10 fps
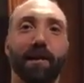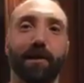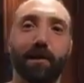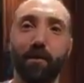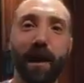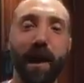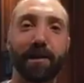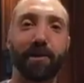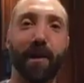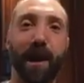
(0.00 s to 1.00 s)
You
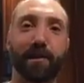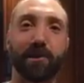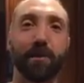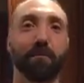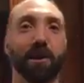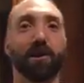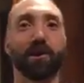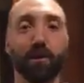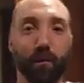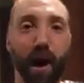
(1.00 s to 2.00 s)
guys are awesome.
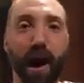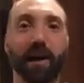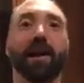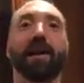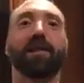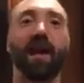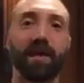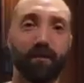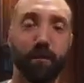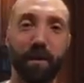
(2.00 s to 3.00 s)
You rock.
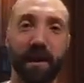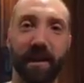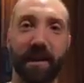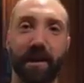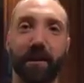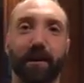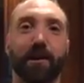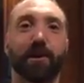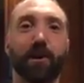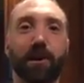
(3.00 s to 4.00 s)
Thanks for being
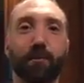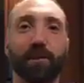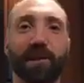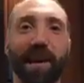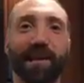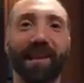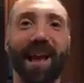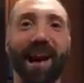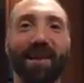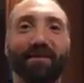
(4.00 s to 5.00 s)
here. Cooking with Seth
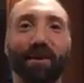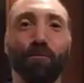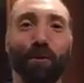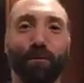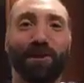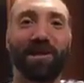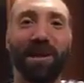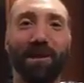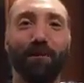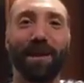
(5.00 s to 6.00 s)
Live. We will
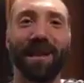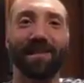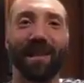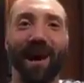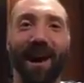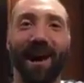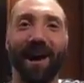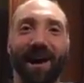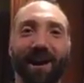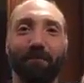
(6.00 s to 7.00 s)
see you next
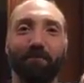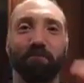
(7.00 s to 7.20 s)
time.